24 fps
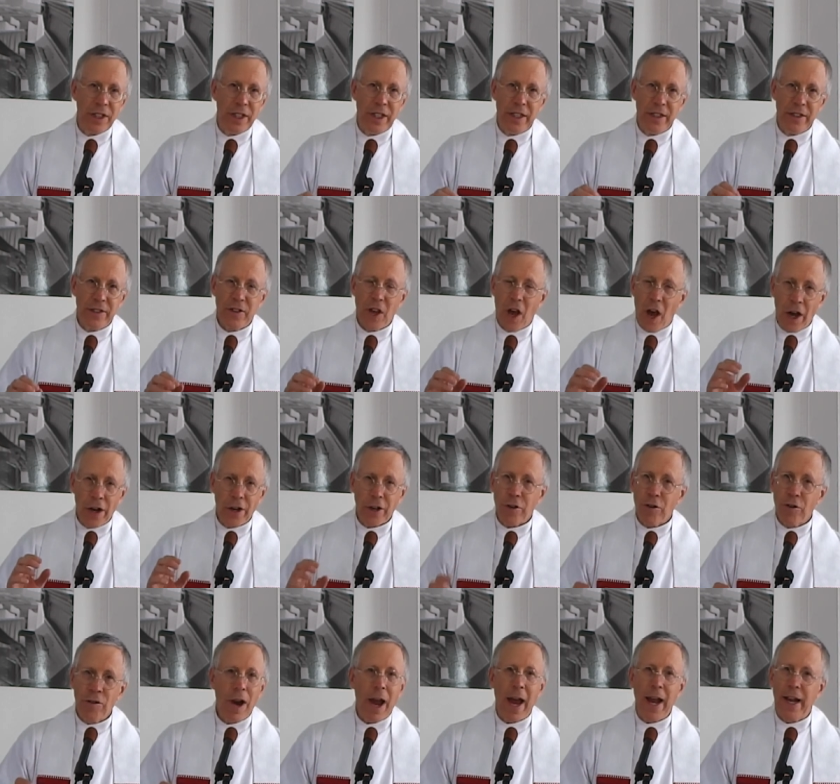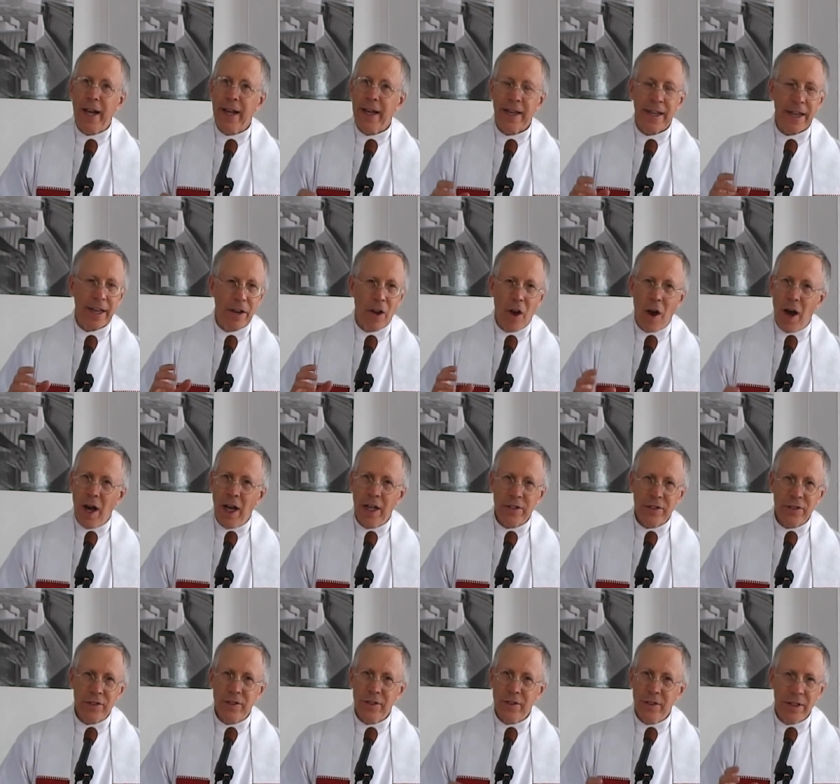is autocratic and
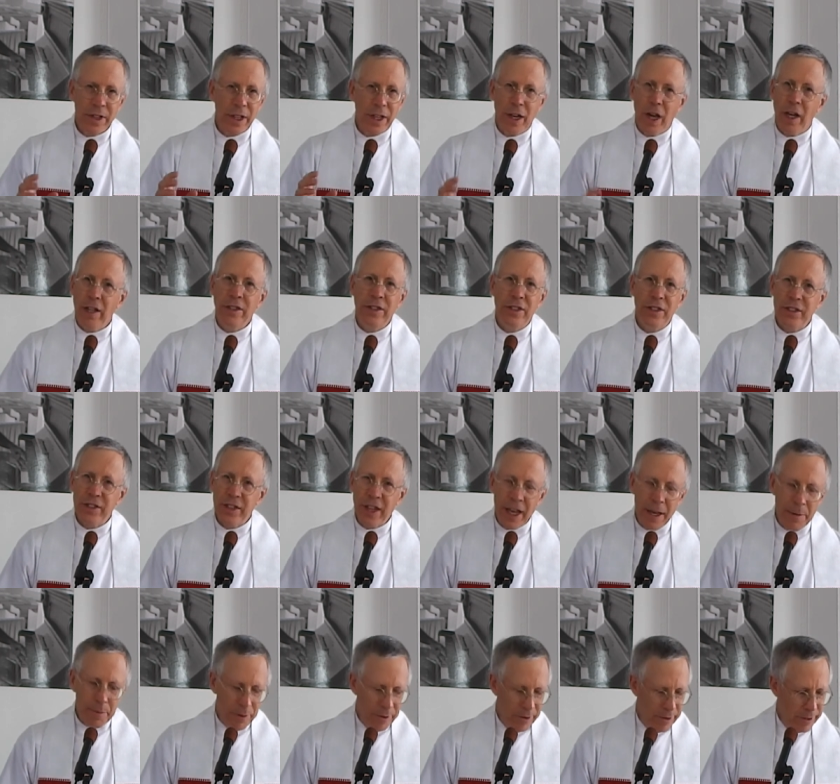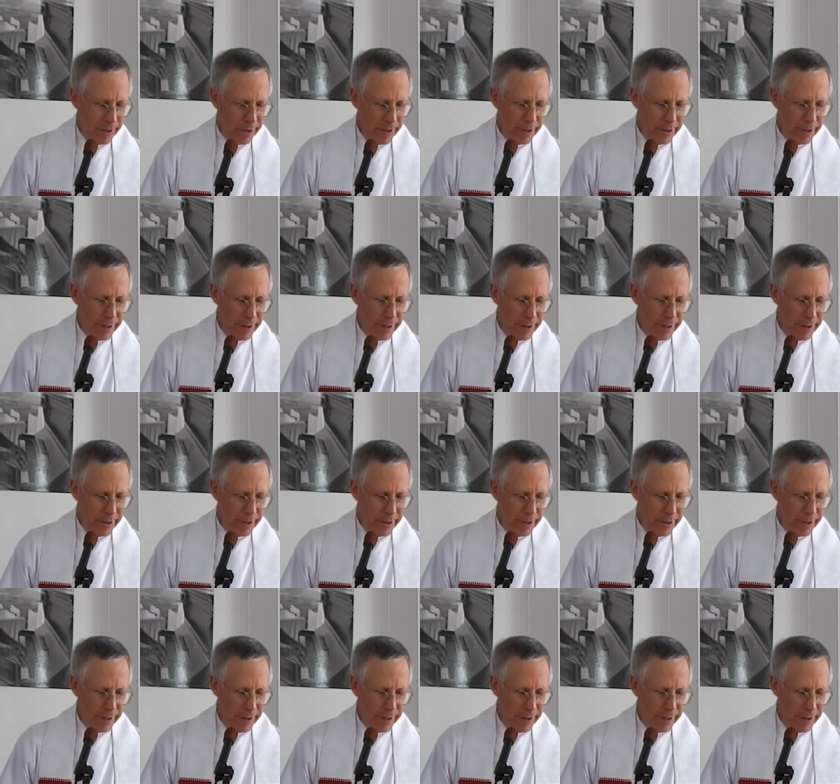hostile and unstable.